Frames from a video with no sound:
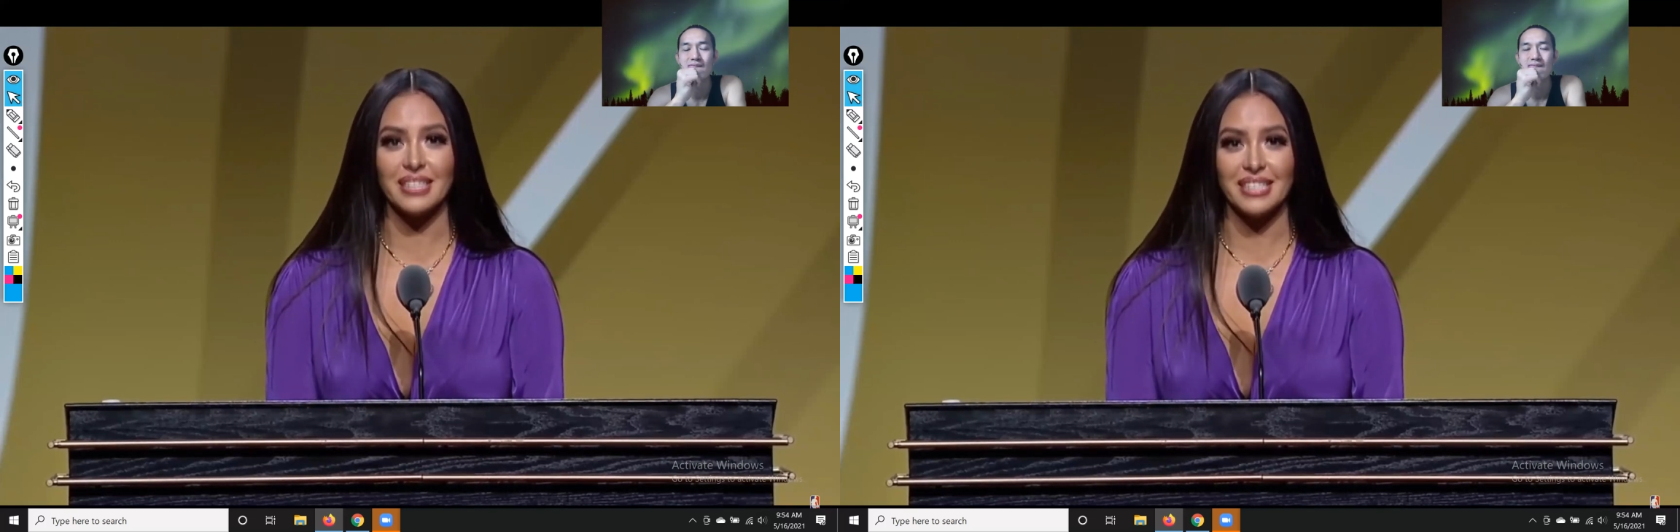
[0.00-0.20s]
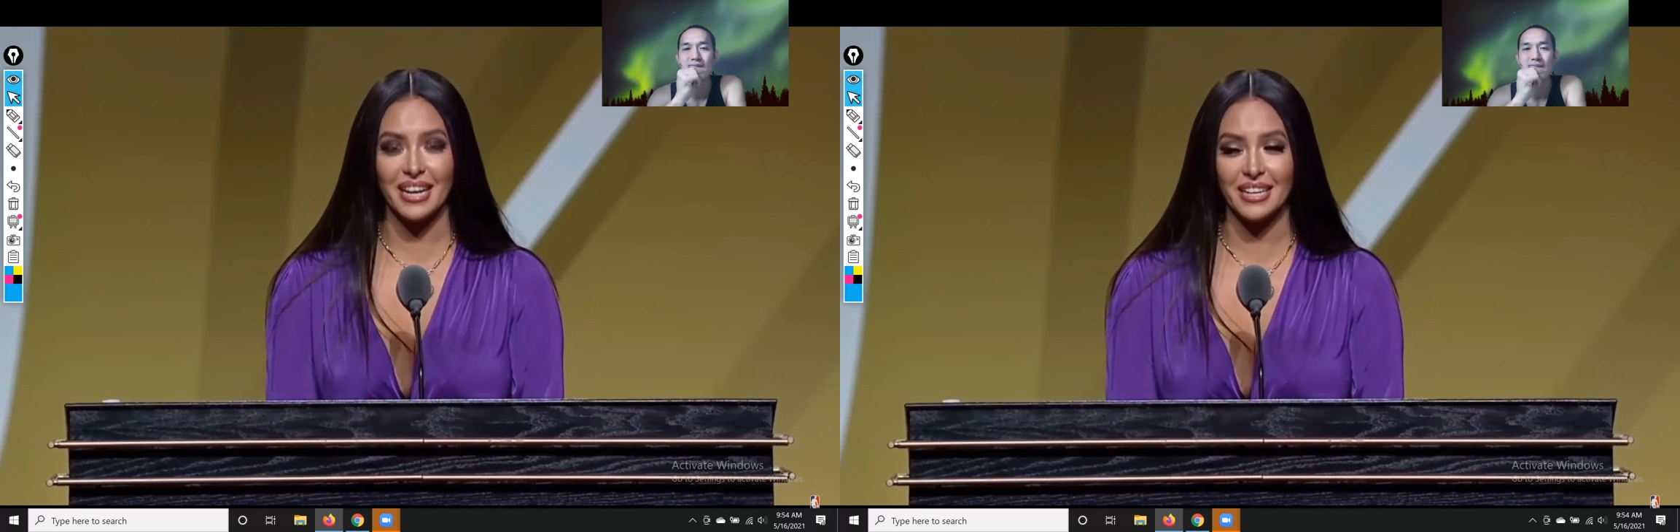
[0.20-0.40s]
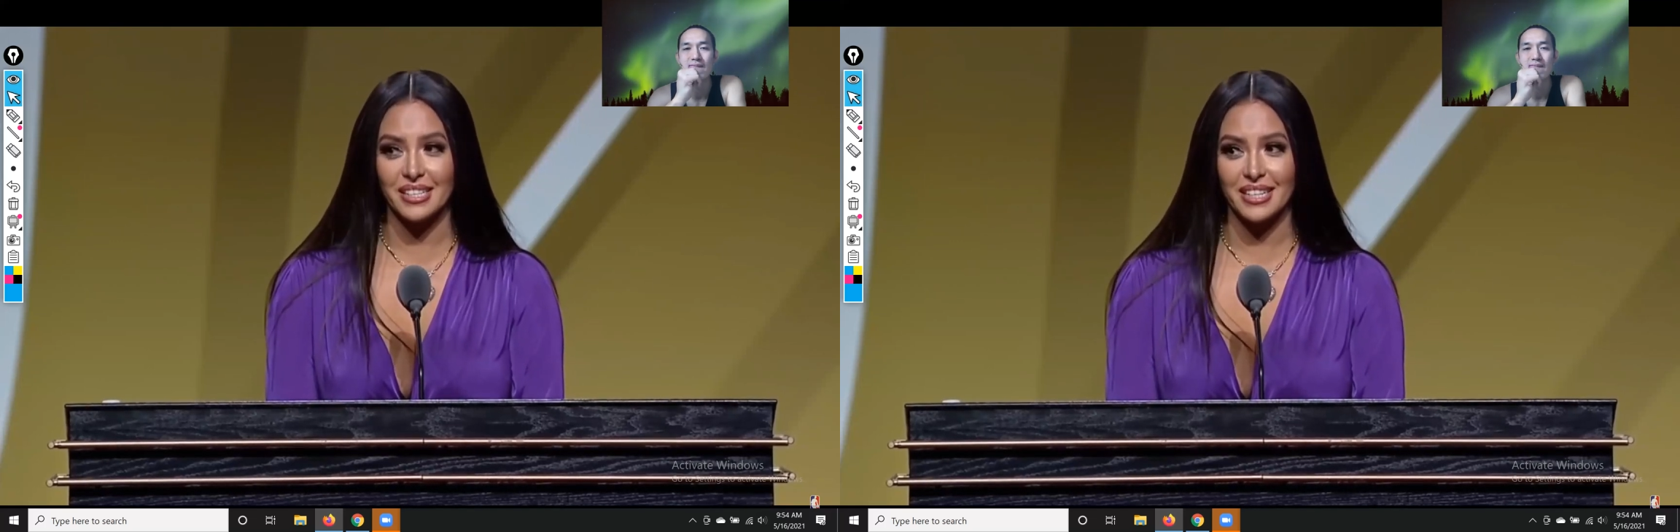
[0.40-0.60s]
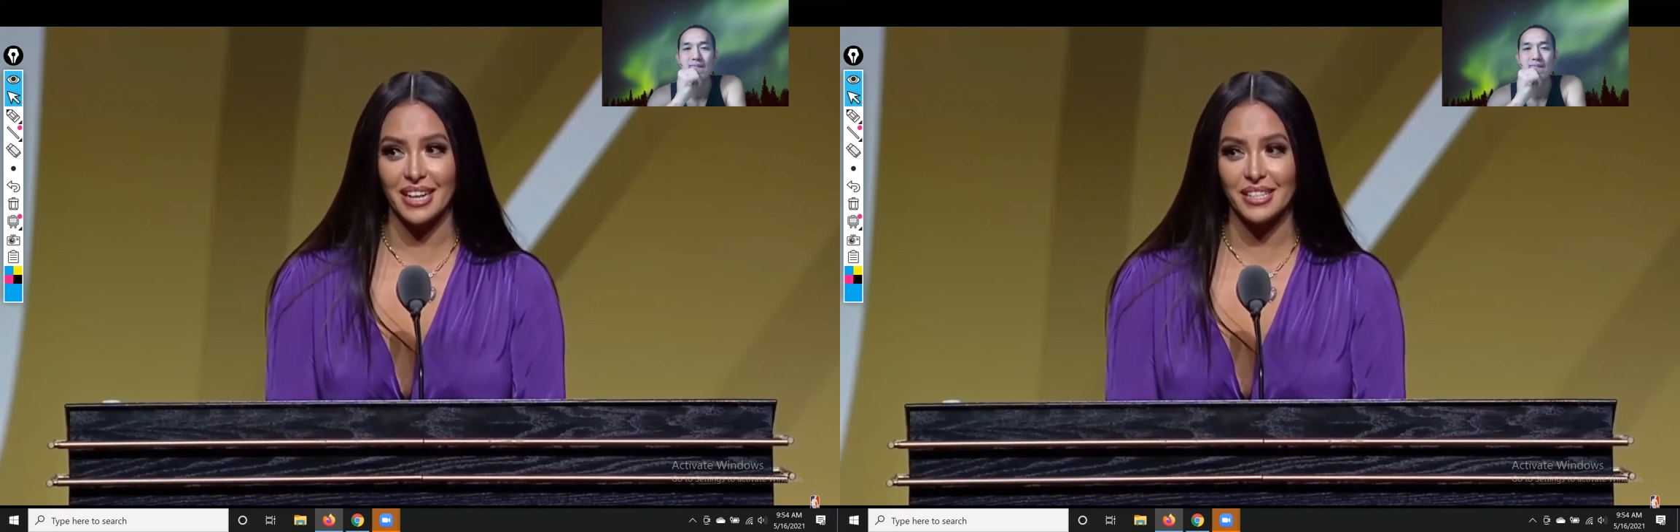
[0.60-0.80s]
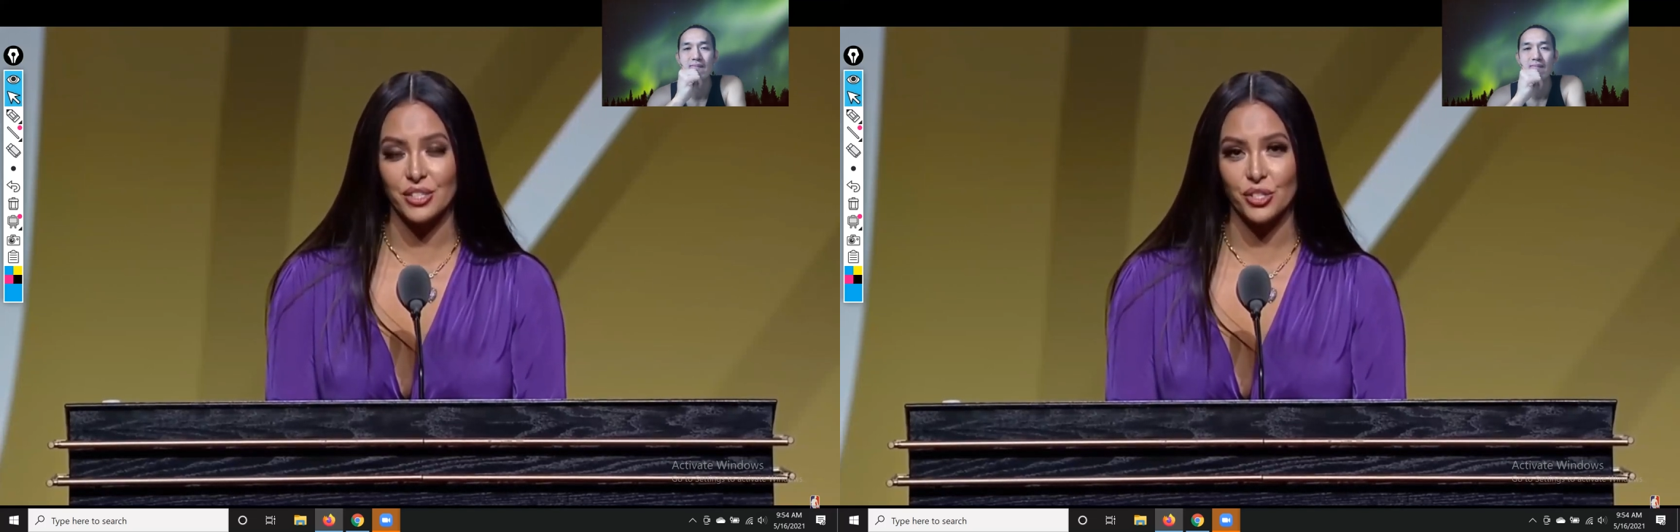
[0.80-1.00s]
attending
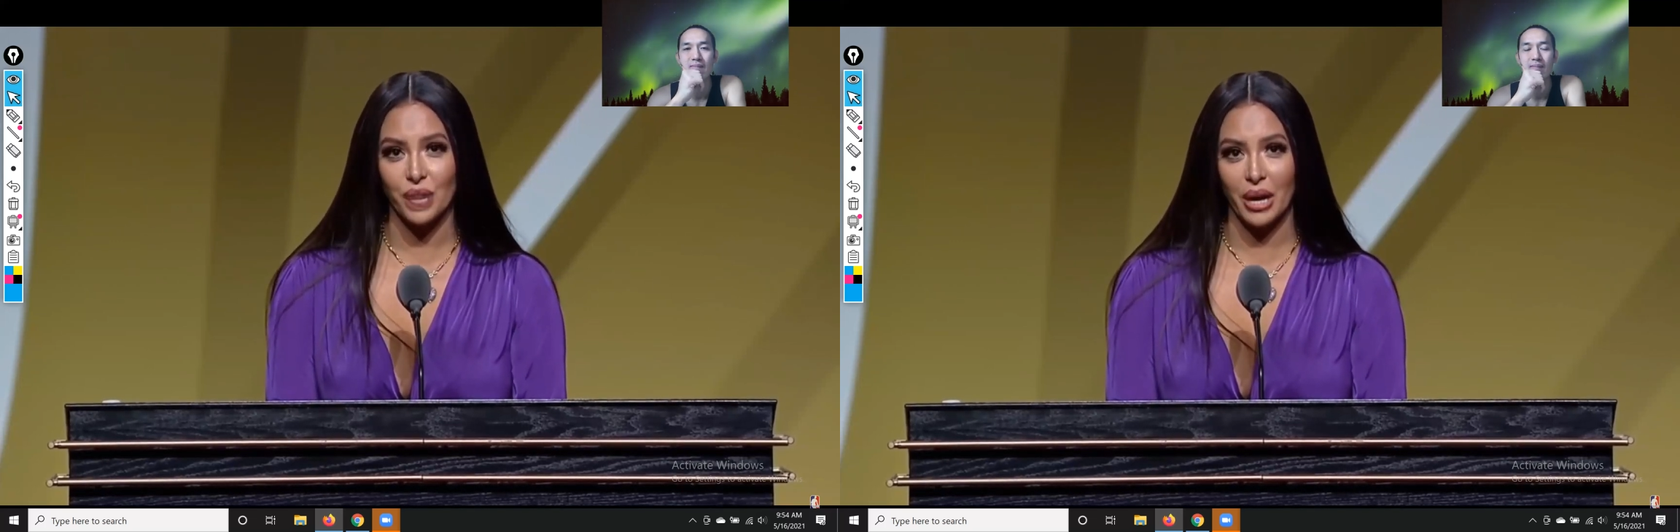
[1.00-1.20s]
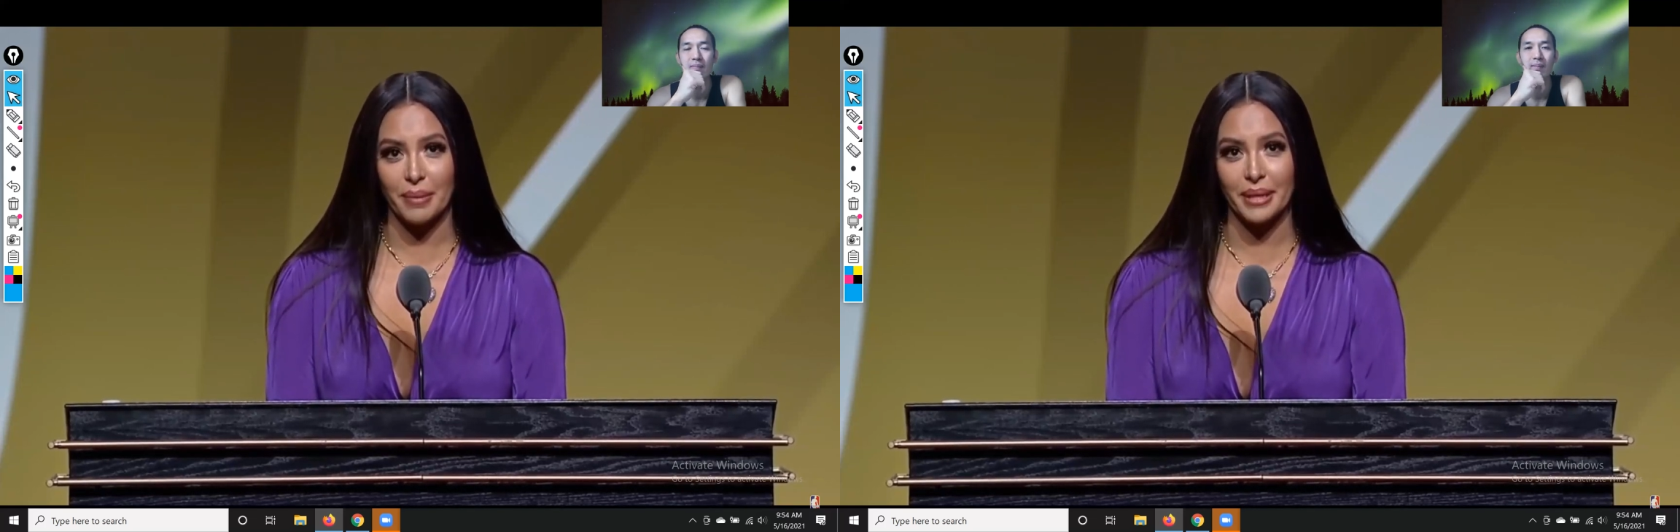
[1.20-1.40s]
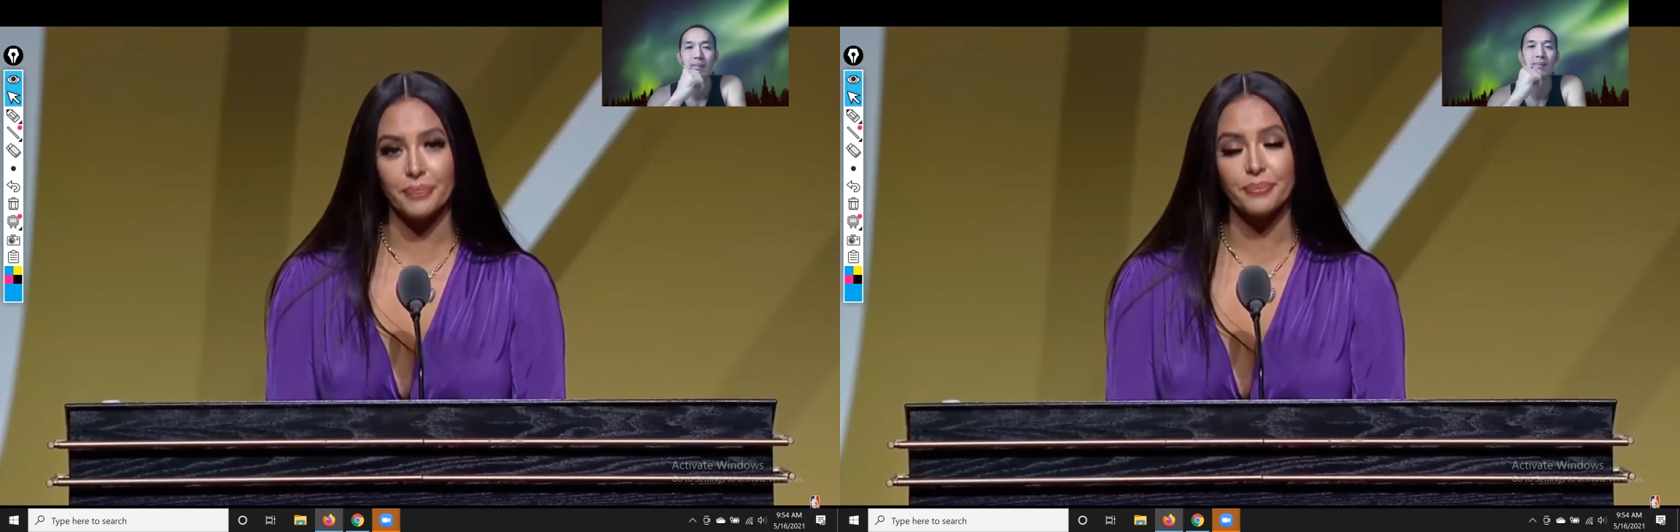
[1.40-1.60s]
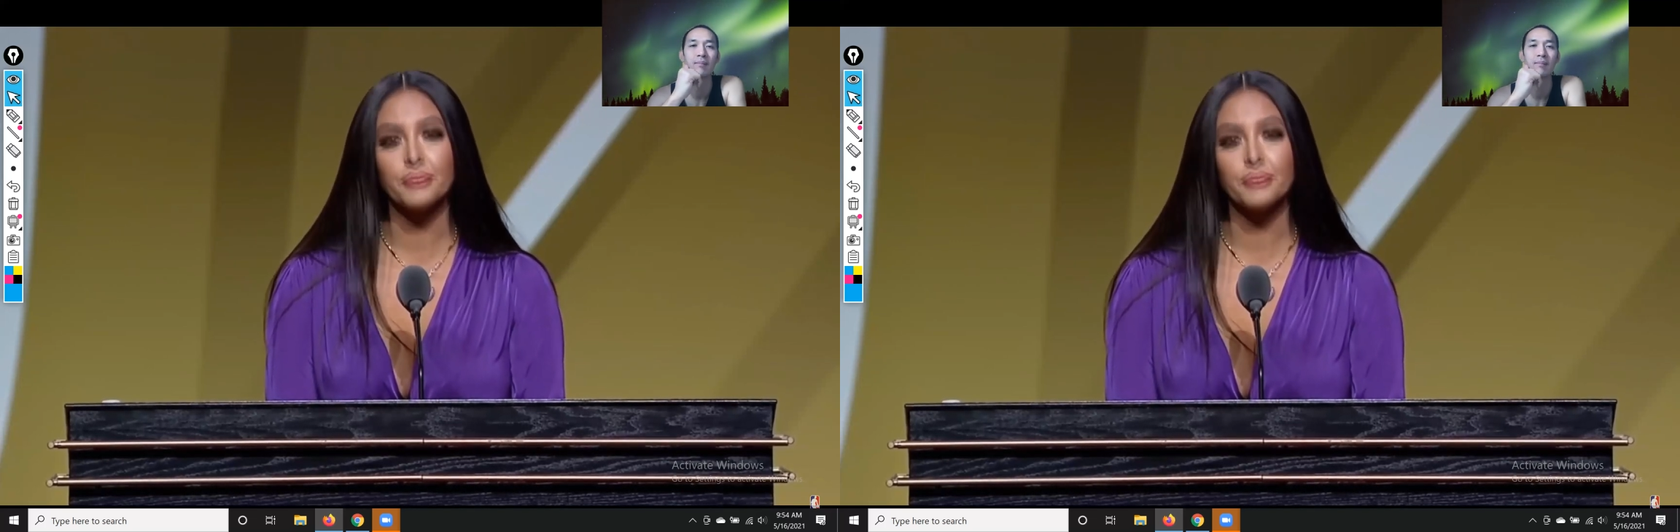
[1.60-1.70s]
tonight's enshrinement.